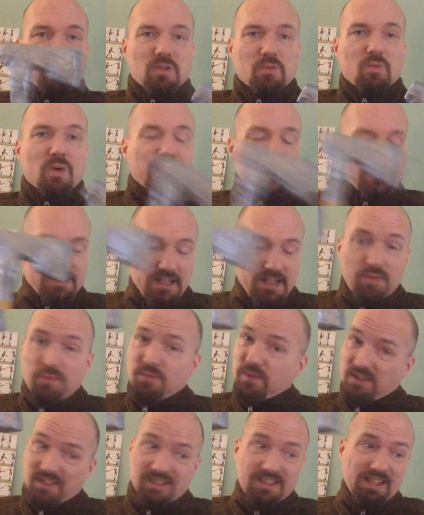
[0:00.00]
quite
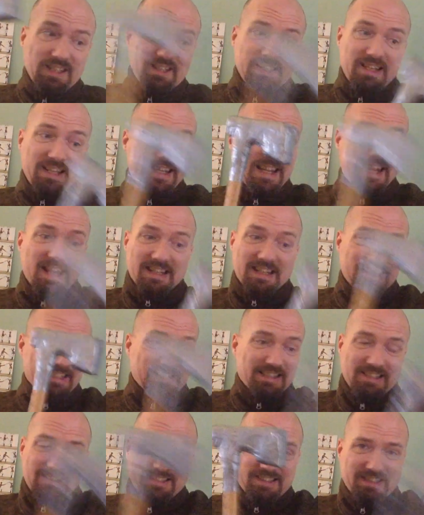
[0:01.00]
safe. Still, again,
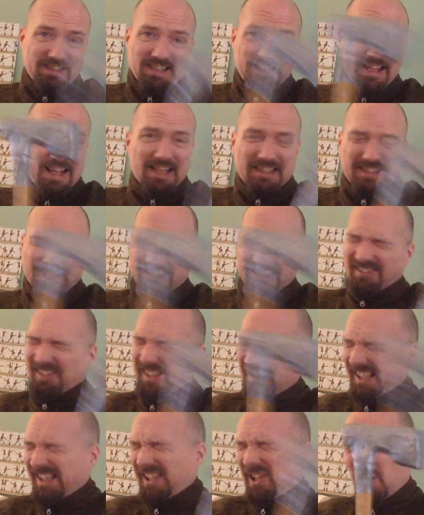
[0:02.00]
it still has
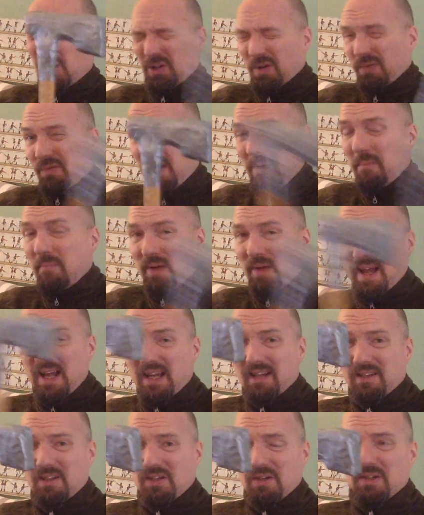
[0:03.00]
a lot of
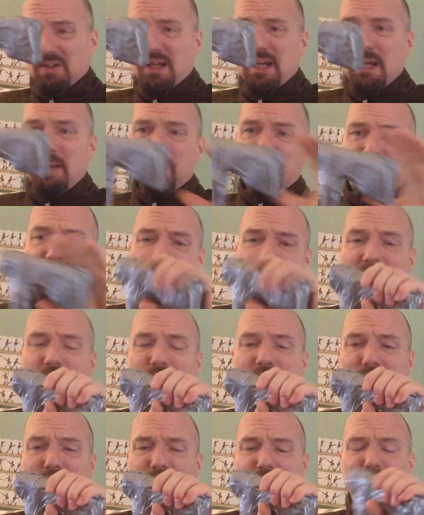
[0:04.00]
impact, okay?
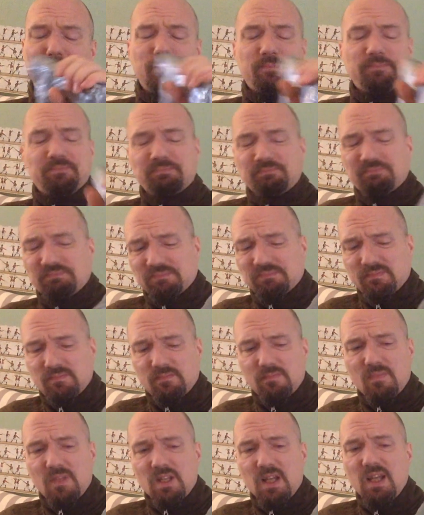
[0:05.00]
However,
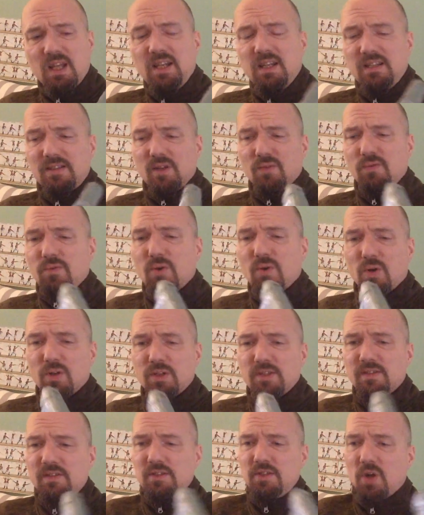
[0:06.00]
it is of
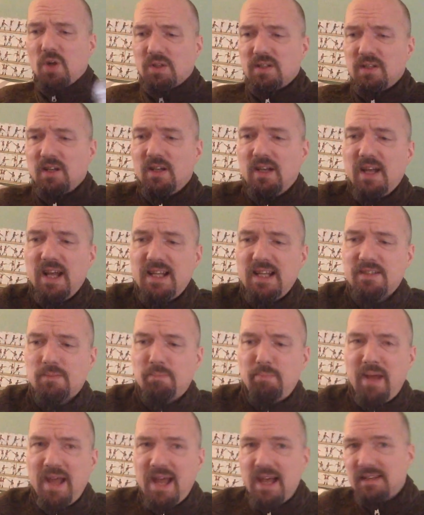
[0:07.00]
course not as
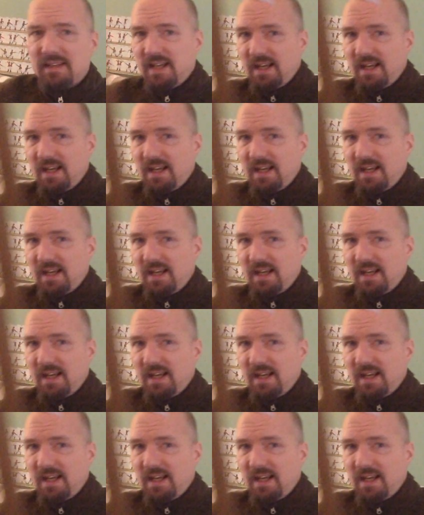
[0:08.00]
bad